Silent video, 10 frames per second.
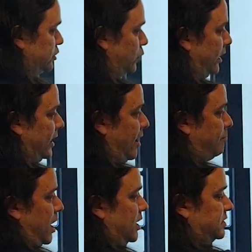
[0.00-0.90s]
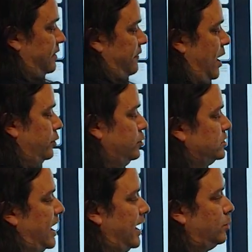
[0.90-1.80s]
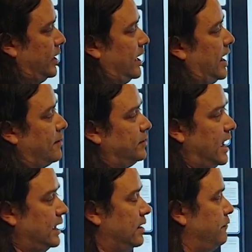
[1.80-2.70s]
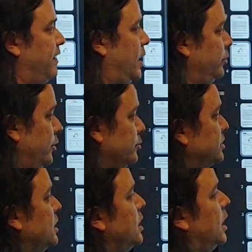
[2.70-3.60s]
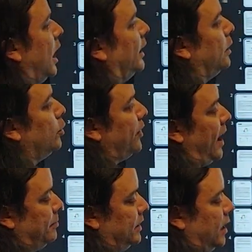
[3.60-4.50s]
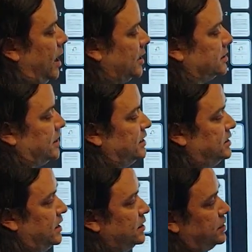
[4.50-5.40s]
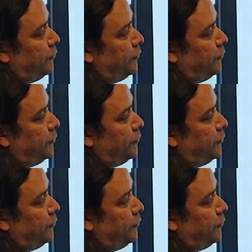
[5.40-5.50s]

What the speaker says: so we can have positive values and we can have negative values. I note that because they did